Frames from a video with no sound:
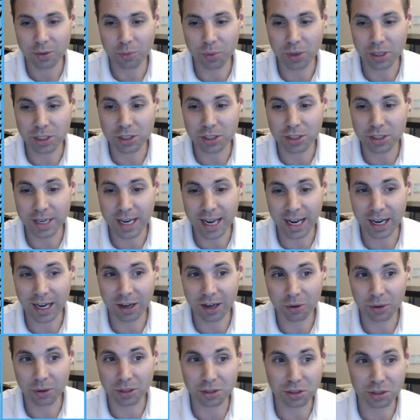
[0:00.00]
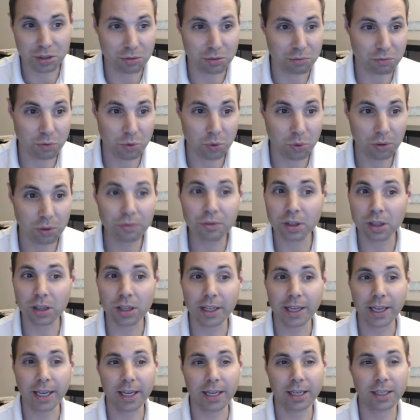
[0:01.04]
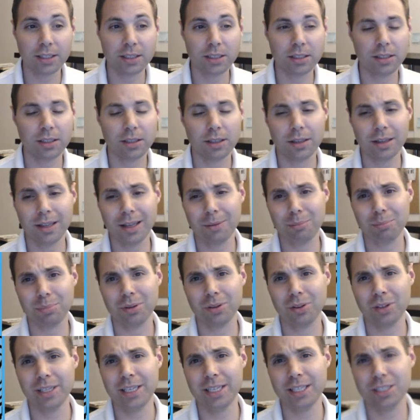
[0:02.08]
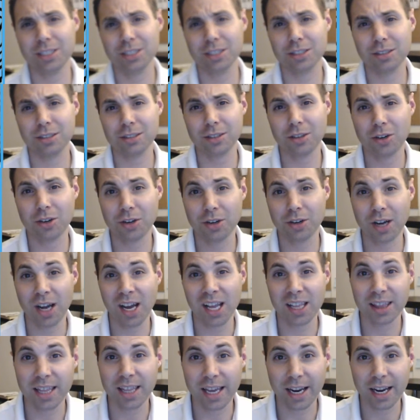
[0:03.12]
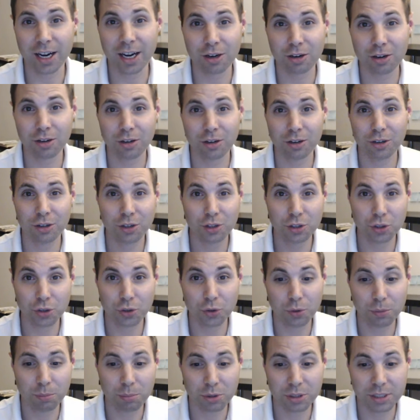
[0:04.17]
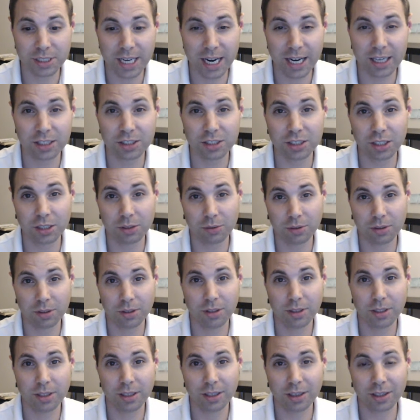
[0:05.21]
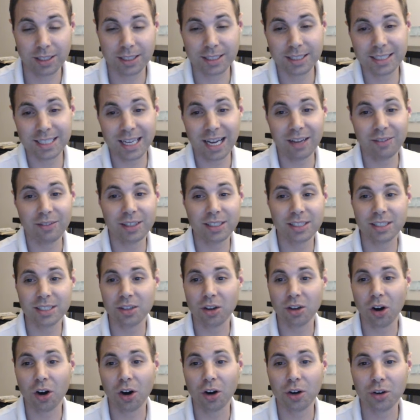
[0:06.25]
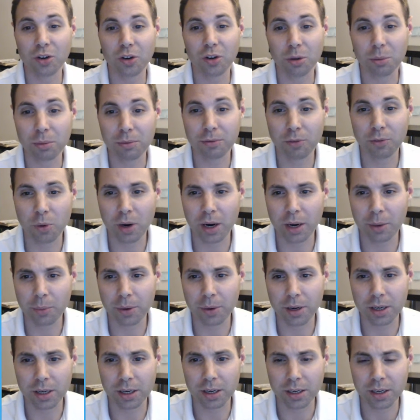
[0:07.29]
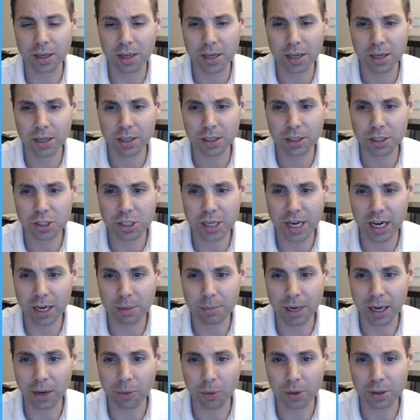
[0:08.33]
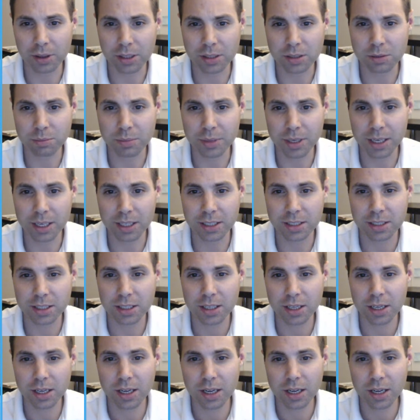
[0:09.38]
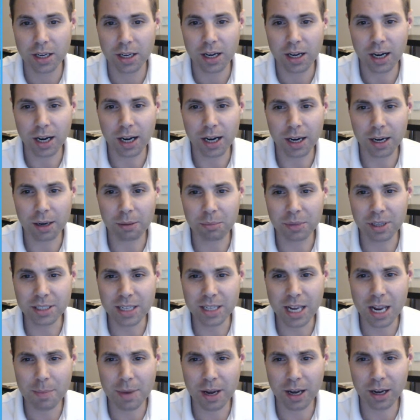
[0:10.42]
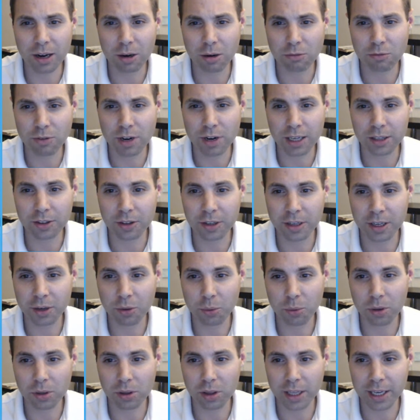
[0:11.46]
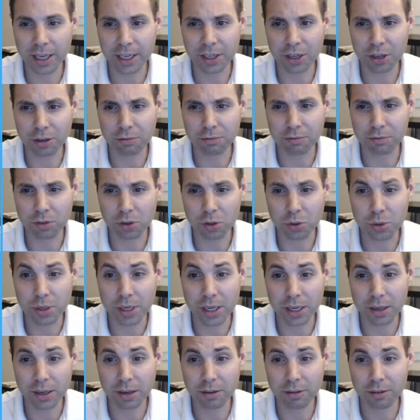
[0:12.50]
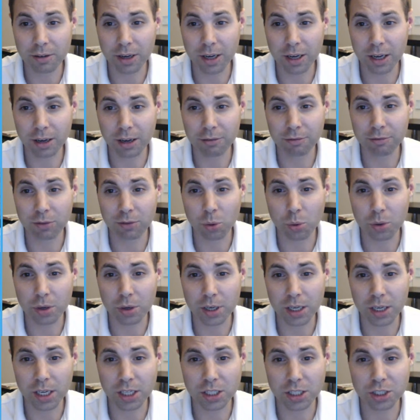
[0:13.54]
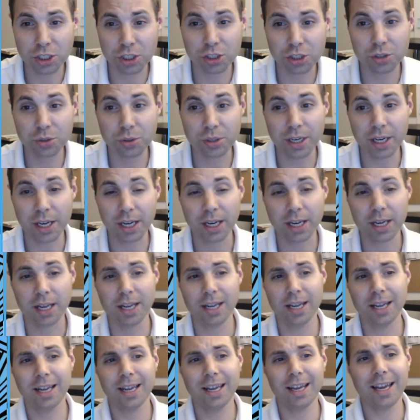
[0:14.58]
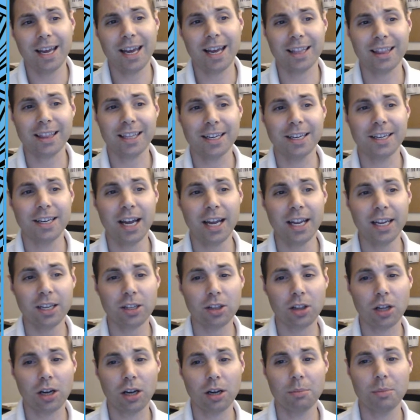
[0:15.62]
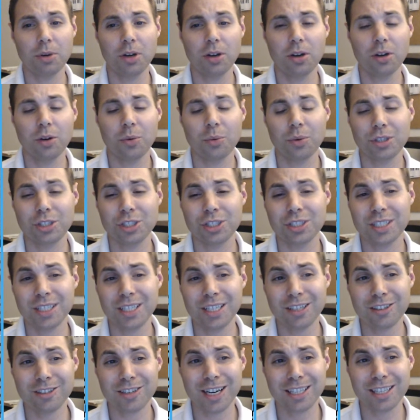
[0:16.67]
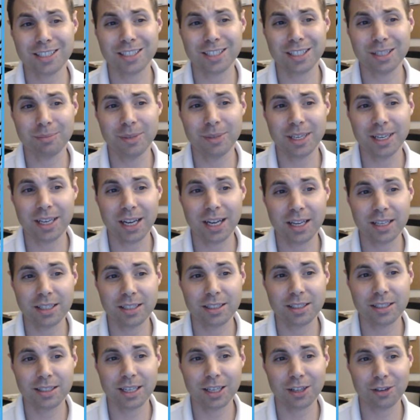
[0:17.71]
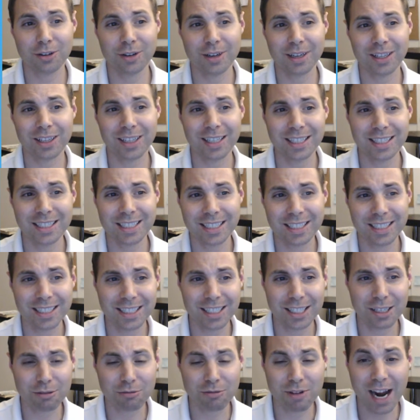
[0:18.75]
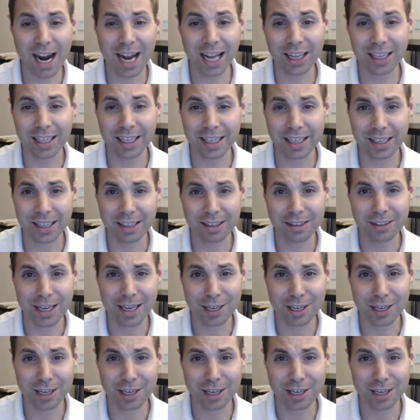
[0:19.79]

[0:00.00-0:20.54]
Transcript: which now is the rule of the land, that police are not there to protect you. Let's dive into the article before I want to chat about what this means. This came out around the Orlando, Florida shooting at the nightclub, which is interesting because Hillary Clinton did a rally